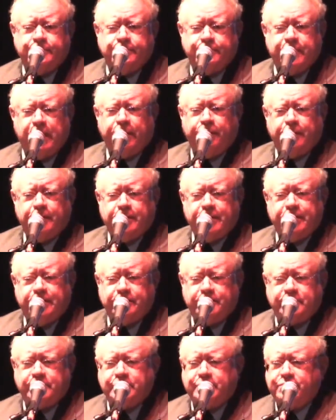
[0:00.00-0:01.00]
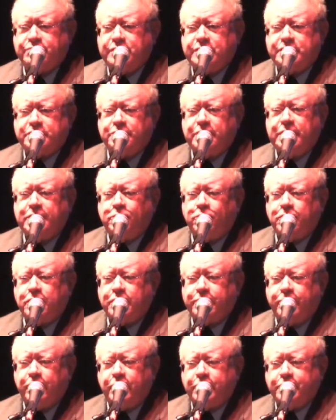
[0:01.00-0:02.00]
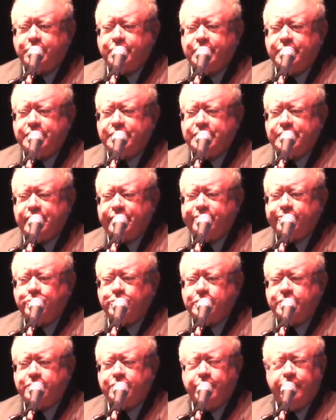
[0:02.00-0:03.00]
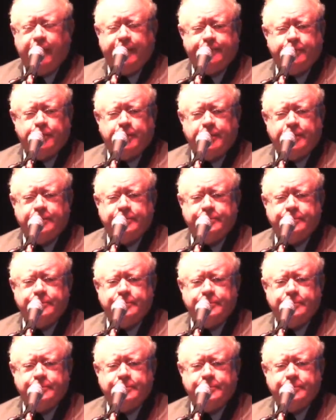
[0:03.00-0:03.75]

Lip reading: Merrill Lynch, the street corner brokerage that everyone grew up with.